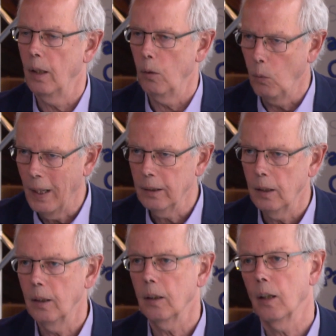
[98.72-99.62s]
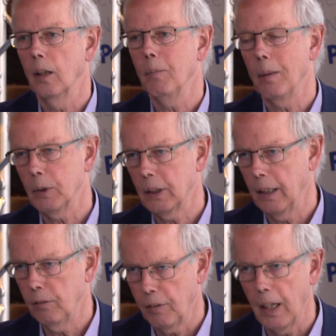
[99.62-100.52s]
when a member
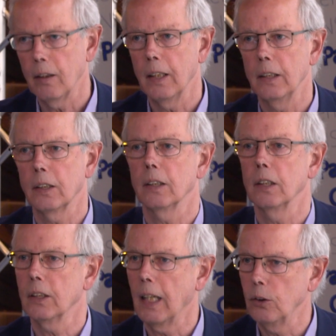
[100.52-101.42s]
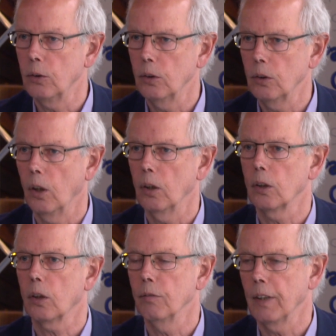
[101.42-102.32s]
state violates the statute or the
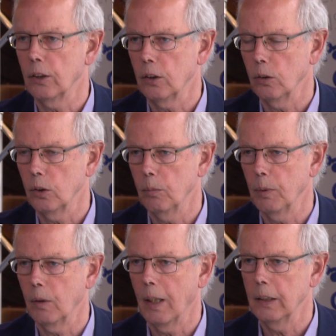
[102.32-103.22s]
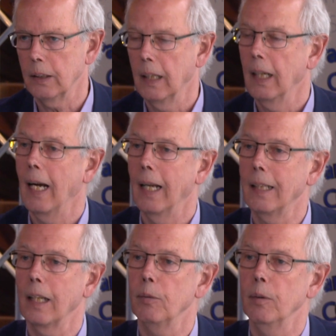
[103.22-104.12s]
Convention on Human Rights, and
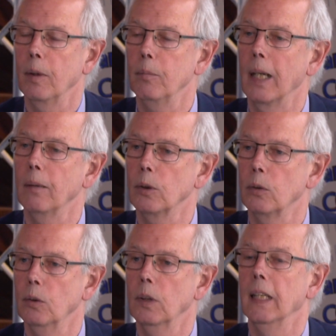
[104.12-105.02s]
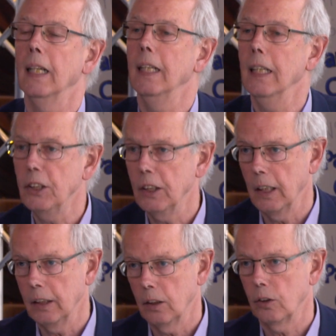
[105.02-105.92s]
that we will be able to
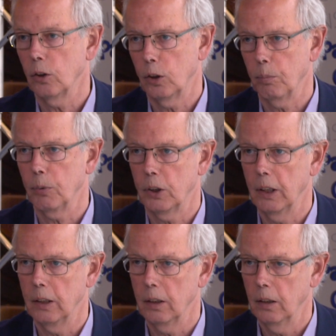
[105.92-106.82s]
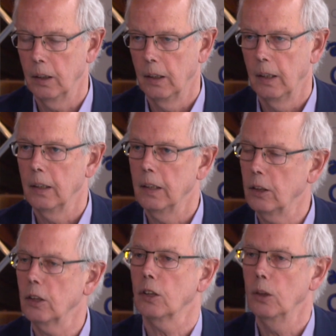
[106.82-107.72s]
initiate such a procedure. This is